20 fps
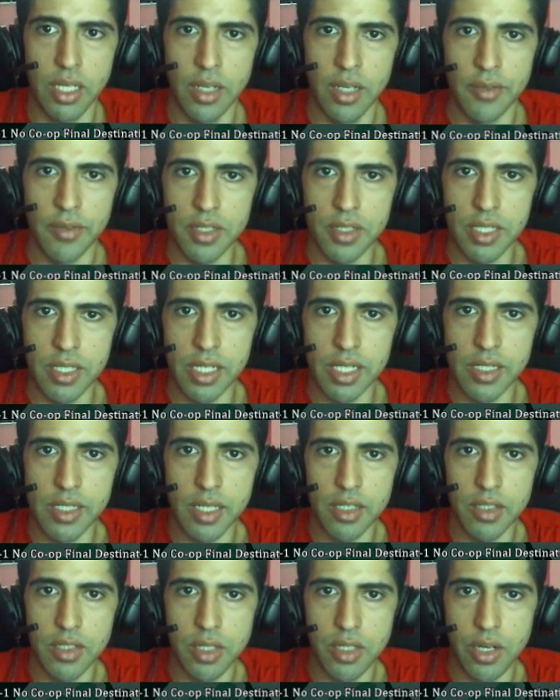For this next
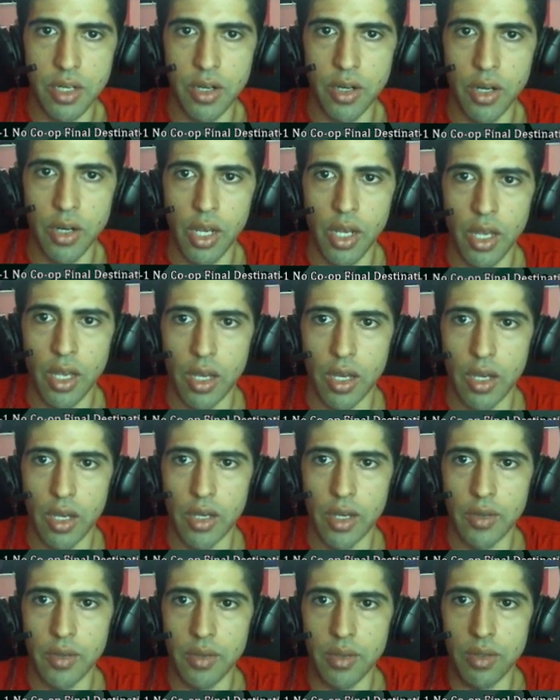section here,
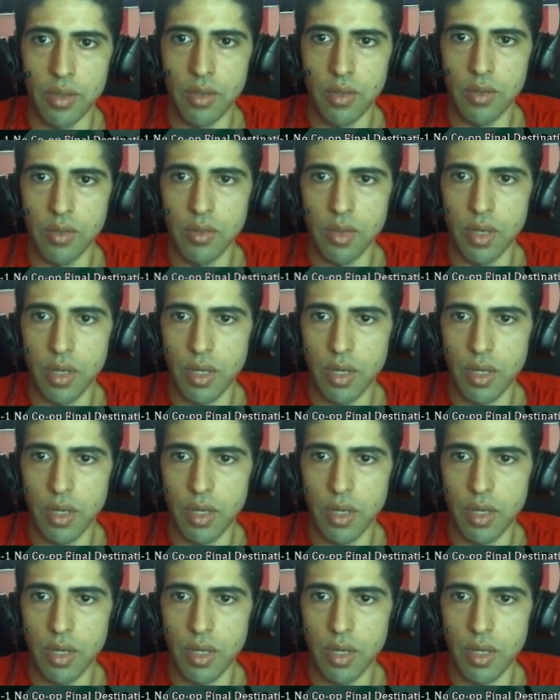you're